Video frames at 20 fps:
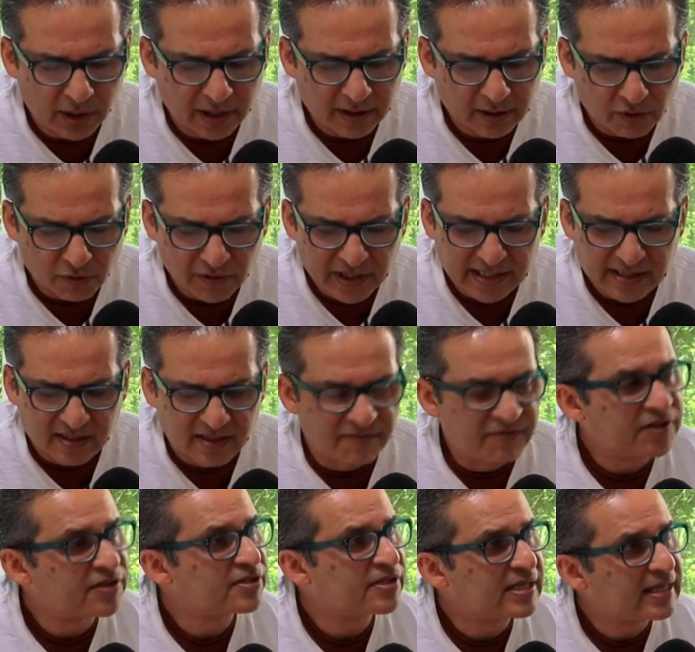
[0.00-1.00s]
increase
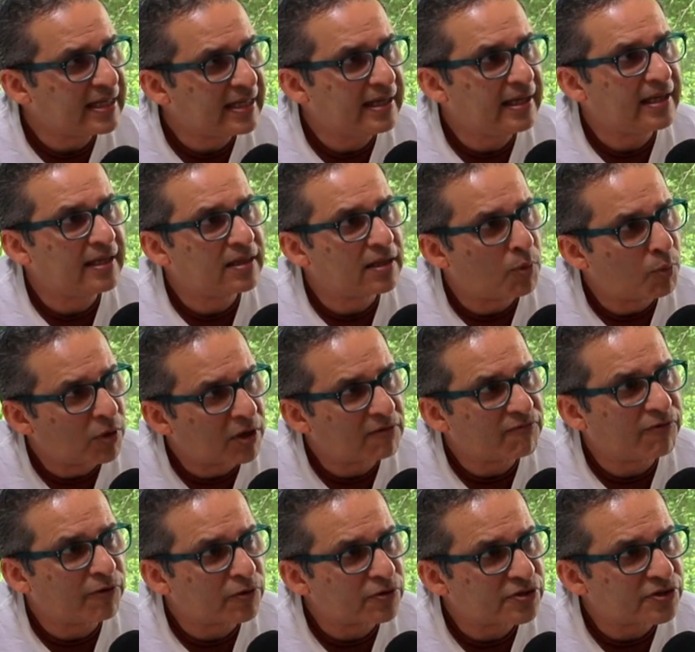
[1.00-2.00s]
diversity in the
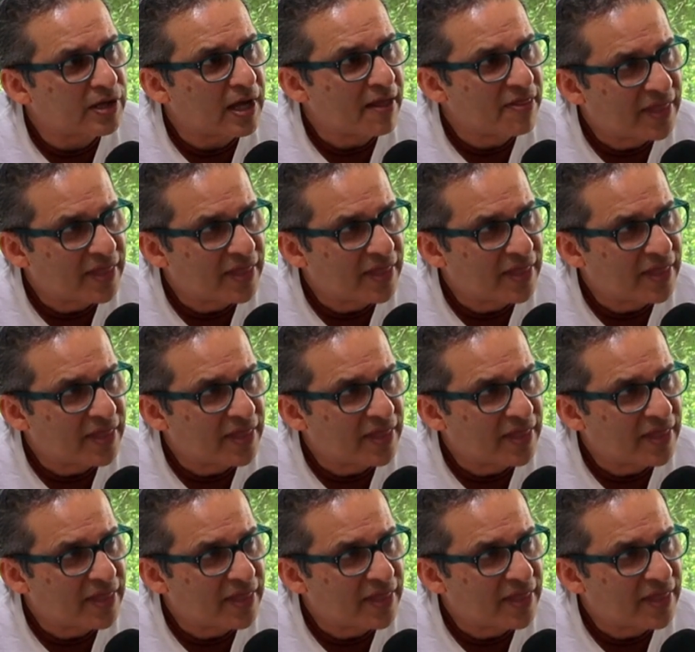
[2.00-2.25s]
workforce,